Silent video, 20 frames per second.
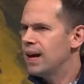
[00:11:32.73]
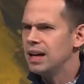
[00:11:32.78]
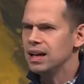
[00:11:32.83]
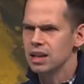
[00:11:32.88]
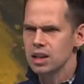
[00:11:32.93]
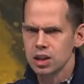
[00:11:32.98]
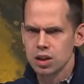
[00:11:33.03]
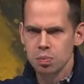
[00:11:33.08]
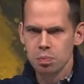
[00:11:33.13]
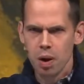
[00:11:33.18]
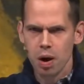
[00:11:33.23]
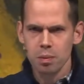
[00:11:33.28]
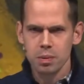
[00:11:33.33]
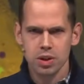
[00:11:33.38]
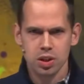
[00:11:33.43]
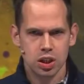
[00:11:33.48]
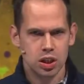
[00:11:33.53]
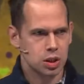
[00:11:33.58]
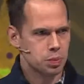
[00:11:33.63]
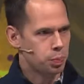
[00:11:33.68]
And in this
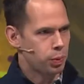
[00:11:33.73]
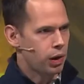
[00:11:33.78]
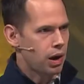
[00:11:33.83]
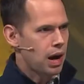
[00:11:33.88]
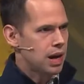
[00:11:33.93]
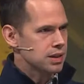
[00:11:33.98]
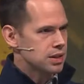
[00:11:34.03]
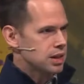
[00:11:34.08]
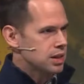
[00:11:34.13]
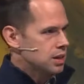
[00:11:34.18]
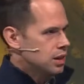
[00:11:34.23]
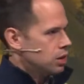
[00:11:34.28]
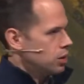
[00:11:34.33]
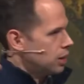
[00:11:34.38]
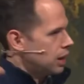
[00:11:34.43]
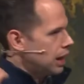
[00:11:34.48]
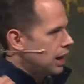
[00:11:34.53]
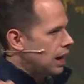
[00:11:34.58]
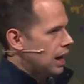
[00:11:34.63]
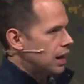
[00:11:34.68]
moment, she's processing
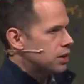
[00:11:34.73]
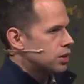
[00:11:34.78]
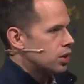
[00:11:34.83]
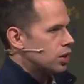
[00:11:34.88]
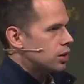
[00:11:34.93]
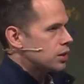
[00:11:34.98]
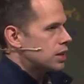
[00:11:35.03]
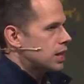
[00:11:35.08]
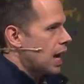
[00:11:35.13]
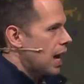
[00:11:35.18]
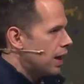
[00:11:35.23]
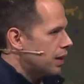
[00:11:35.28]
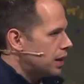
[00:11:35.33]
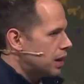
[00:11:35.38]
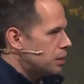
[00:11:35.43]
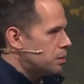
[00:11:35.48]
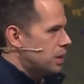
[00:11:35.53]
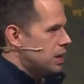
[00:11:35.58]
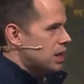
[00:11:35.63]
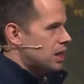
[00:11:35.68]
okay, God, you're
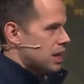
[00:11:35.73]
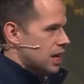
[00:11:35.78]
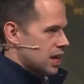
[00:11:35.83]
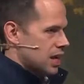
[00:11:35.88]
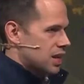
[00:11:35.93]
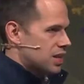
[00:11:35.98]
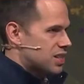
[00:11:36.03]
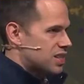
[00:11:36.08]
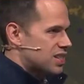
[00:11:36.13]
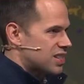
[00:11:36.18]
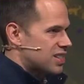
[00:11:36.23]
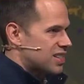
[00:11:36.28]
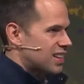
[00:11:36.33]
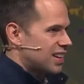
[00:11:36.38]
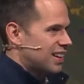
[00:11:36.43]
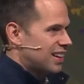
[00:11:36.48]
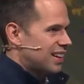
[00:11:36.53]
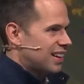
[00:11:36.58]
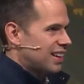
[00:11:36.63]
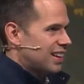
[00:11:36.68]
telling me this,
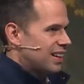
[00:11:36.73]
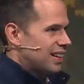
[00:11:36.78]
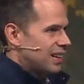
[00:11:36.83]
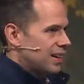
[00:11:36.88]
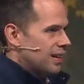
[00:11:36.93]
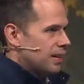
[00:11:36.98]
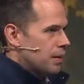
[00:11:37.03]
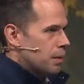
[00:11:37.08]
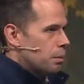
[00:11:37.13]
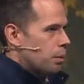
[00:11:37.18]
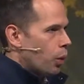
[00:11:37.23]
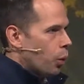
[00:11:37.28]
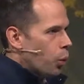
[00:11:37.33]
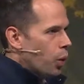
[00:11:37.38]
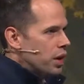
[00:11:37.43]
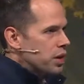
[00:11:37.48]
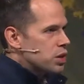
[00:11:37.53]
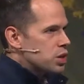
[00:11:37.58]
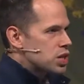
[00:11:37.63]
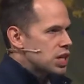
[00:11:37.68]
but
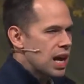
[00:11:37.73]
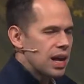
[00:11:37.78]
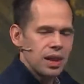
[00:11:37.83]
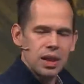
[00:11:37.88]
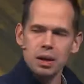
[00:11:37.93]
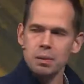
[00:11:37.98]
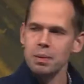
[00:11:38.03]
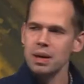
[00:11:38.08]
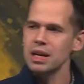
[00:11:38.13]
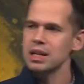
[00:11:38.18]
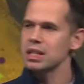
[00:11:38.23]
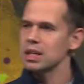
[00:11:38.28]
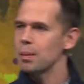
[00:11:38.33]
what you're telling me